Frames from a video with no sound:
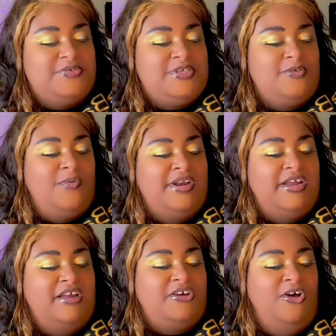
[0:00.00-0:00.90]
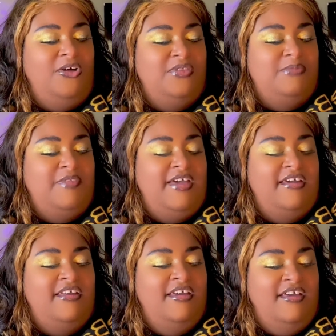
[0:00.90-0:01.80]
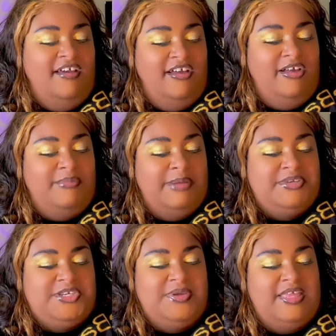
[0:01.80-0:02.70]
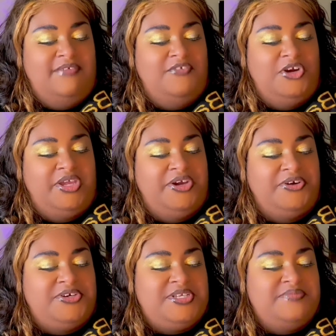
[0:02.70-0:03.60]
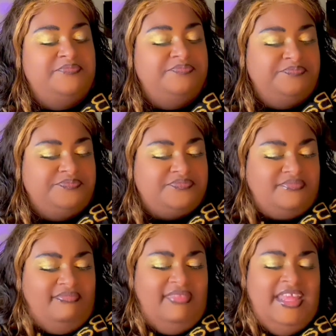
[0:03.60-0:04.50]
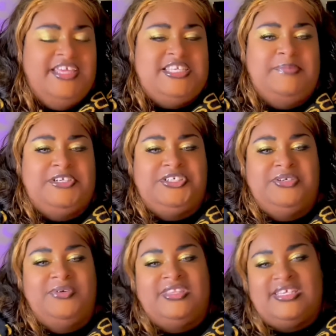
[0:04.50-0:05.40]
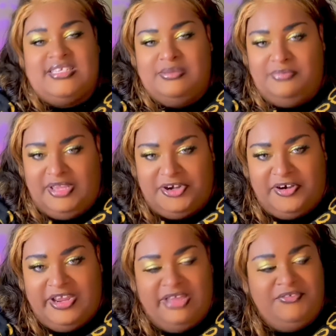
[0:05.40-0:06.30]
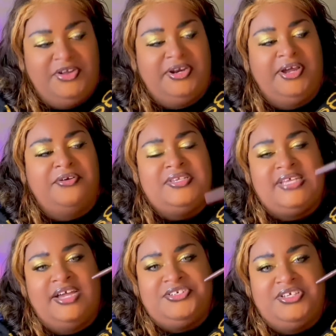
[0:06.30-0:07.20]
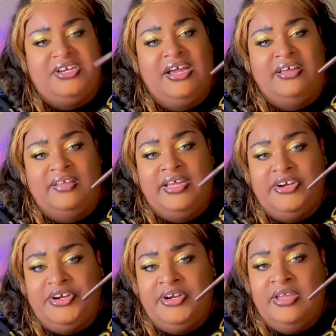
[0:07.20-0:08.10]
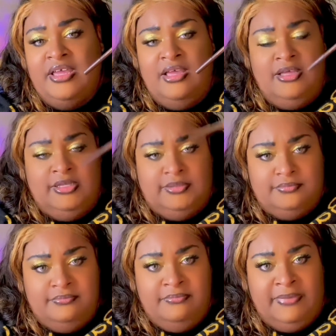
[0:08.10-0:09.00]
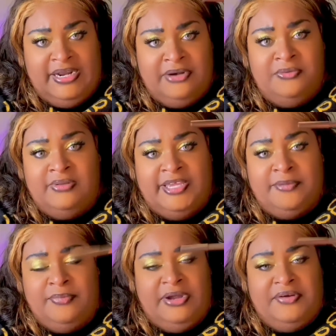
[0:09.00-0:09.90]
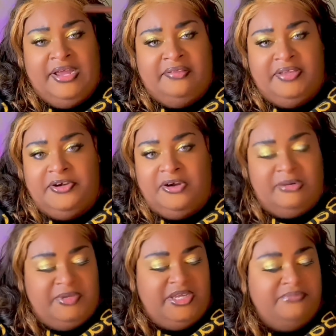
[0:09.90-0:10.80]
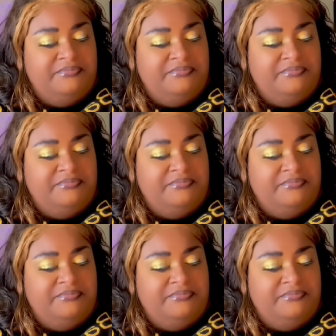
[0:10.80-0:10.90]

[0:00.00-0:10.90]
so why not call them that? I've been doing that for years, especially with this lip liner I have on now. It's actually an eyeliner, but I don't like brown eyeliner on me.